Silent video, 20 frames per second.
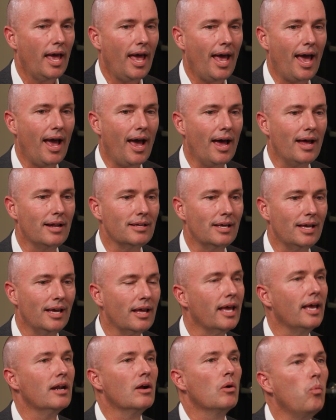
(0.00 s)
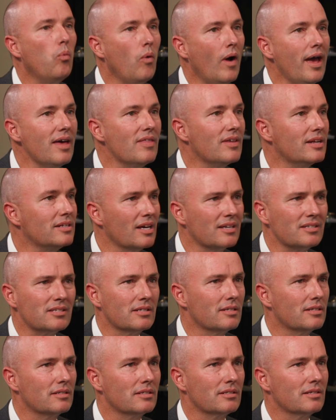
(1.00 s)
and in a way that
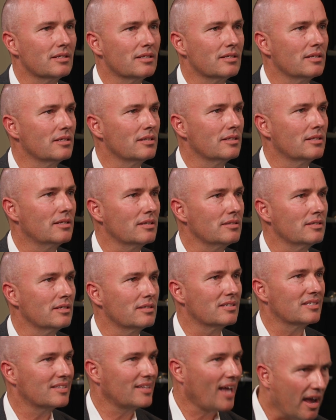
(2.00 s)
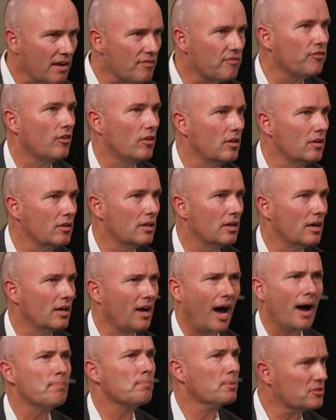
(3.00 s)
doesn't stifle
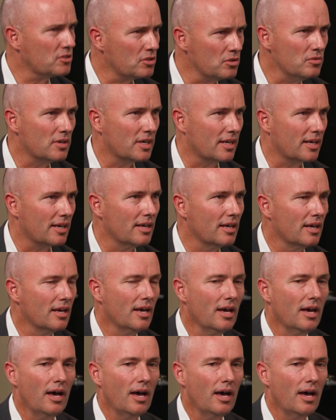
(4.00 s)
opportunity,